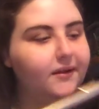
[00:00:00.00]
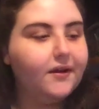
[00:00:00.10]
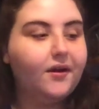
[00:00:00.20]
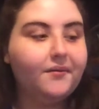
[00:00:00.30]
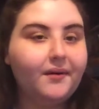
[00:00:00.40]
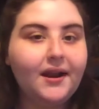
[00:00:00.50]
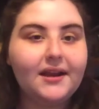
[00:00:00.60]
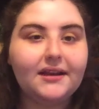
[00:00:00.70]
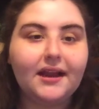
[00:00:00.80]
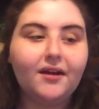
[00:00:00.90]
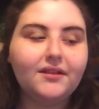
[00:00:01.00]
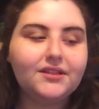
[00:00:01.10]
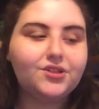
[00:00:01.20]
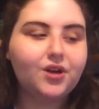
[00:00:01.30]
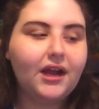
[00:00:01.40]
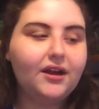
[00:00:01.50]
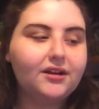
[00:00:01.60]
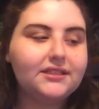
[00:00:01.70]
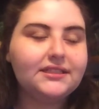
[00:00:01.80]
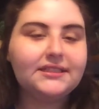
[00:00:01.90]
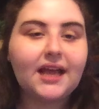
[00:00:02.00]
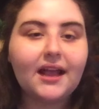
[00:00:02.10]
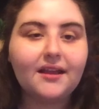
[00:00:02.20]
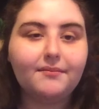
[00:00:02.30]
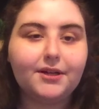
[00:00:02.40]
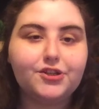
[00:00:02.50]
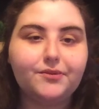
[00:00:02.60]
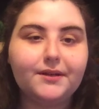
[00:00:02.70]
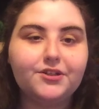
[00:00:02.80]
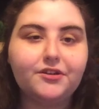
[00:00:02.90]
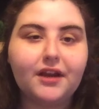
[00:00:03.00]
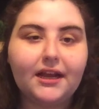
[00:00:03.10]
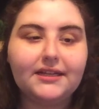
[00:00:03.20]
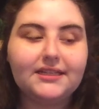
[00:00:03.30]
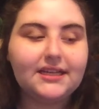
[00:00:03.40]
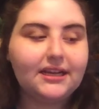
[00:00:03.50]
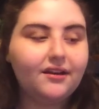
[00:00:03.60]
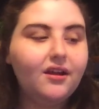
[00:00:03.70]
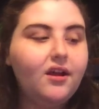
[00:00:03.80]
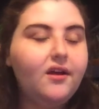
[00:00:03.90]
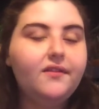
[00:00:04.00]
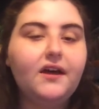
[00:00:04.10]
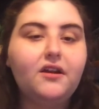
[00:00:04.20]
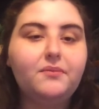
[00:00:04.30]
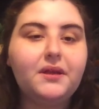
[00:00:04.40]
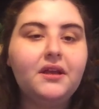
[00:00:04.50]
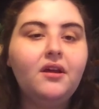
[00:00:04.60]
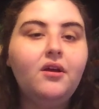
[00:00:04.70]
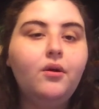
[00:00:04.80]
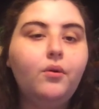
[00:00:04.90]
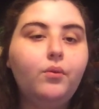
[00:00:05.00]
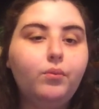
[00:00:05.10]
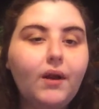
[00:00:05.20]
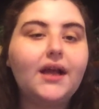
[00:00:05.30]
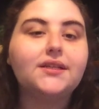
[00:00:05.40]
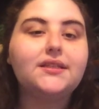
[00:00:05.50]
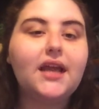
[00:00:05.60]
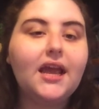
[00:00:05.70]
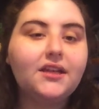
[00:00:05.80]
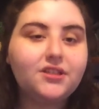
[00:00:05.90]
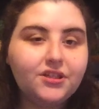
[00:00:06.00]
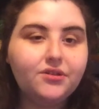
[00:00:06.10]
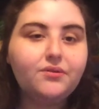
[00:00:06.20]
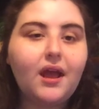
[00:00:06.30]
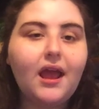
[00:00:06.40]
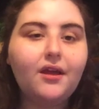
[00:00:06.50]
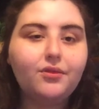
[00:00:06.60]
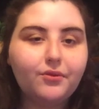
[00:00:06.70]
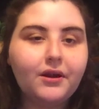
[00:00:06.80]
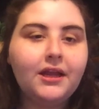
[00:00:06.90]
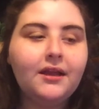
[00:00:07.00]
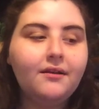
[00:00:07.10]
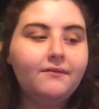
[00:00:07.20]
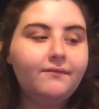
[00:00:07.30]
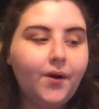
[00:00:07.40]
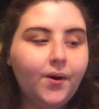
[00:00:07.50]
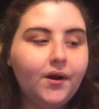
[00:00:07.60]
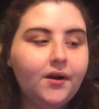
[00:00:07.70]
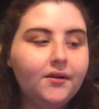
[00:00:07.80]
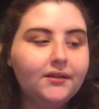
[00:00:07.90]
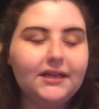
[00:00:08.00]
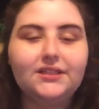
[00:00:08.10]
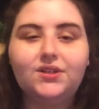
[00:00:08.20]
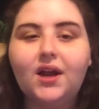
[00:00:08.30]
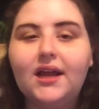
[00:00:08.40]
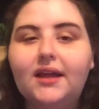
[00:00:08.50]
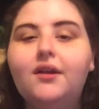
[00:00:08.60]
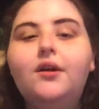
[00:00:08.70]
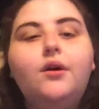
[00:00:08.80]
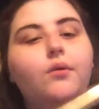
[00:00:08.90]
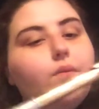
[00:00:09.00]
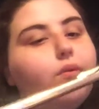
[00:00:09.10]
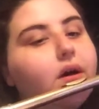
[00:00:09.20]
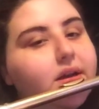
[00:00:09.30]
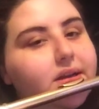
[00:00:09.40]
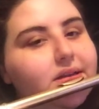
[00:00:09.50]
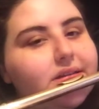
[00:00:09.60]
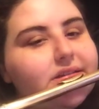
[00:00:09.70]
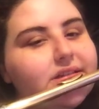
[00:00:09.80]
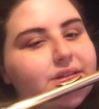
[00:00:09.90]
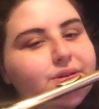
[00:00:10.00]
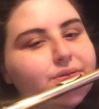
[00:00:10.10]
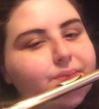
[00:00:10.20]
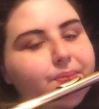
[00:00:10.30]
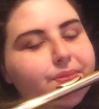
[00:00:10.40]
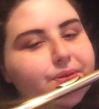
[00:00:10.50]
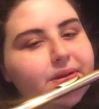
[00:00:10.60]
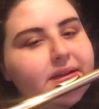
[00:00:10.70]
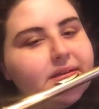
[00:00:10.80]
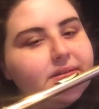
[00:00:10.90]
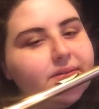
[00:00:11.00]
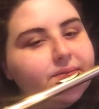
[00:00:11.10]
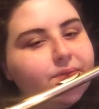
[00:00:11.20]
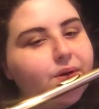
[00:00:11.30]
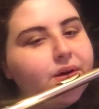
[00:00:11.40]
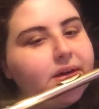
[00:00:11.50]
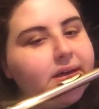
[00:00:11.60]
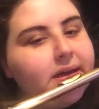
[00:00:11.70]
All right, now let's try our second measure, measure 19. That'll be rest, and 2, and 3, 4. Let's try it. 1, 2, 3, 4.